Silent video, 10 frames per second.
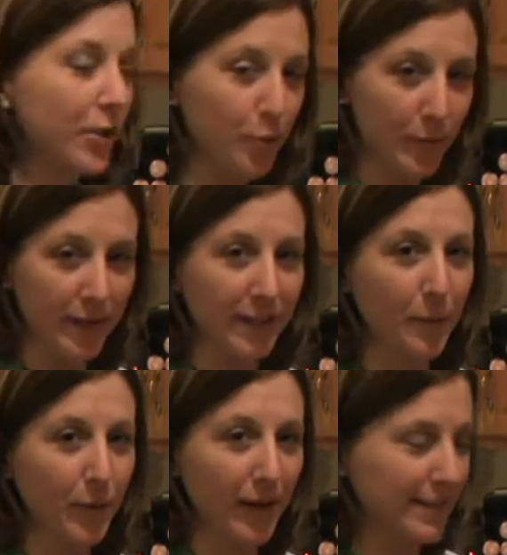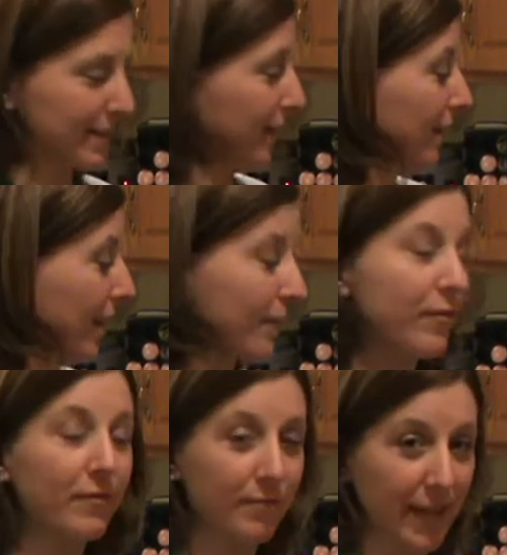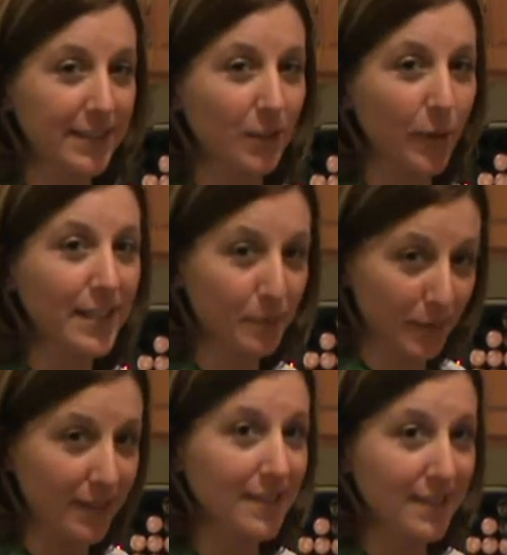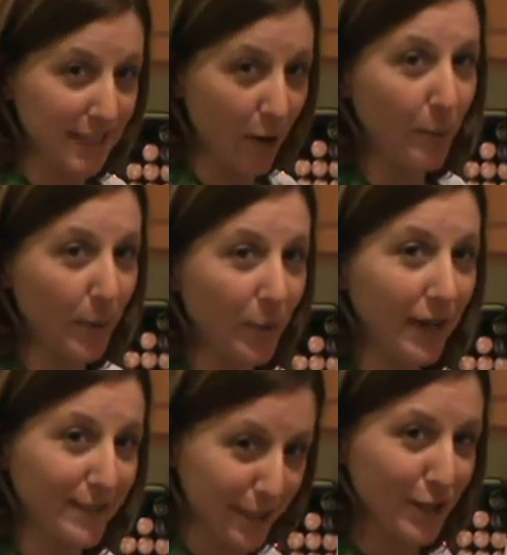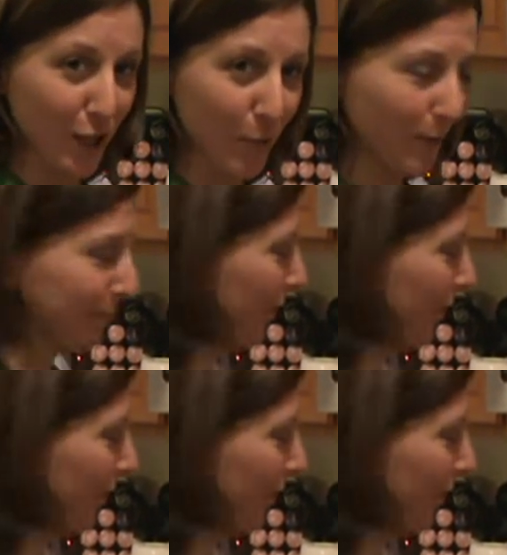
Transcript: You men can pronounce that a lot of nasty ways, but this is how I'm going to pronounce it, is cumin.